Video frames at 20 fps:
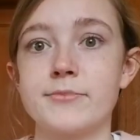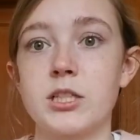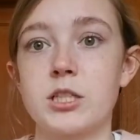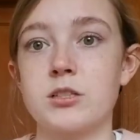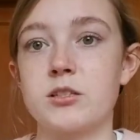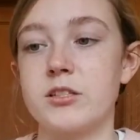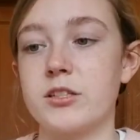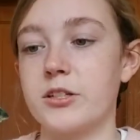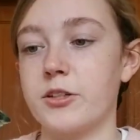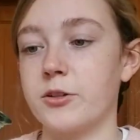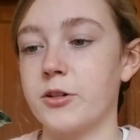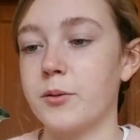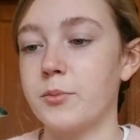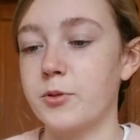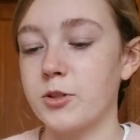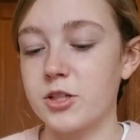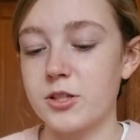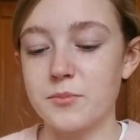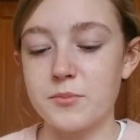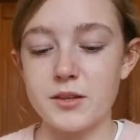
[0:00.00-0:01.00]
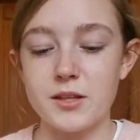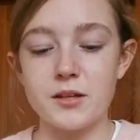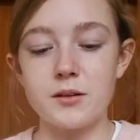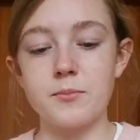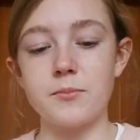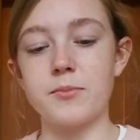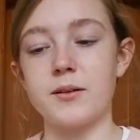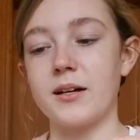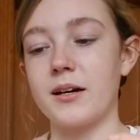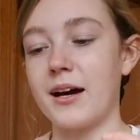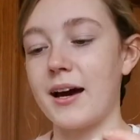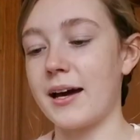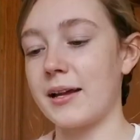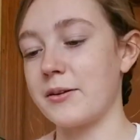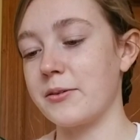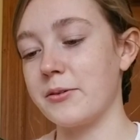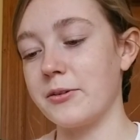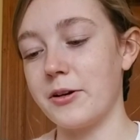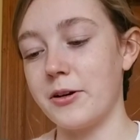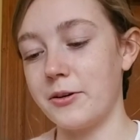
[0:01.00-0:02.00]
syrup or something, but I
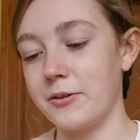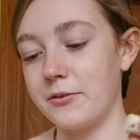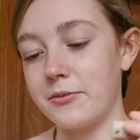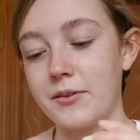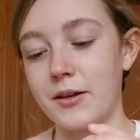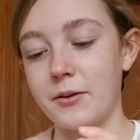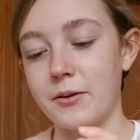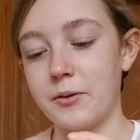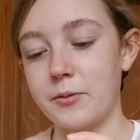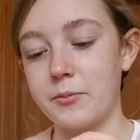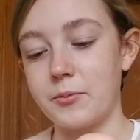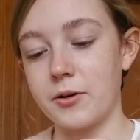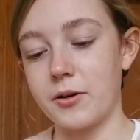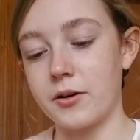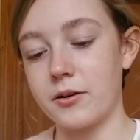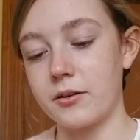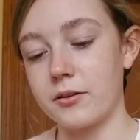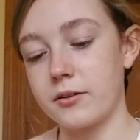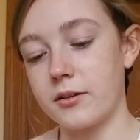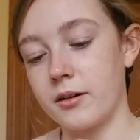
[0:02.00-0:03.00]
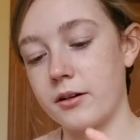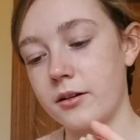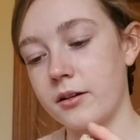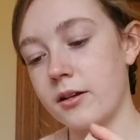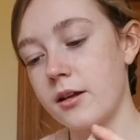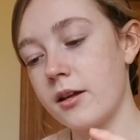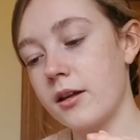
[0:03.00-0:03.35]
don't know if that would work or not.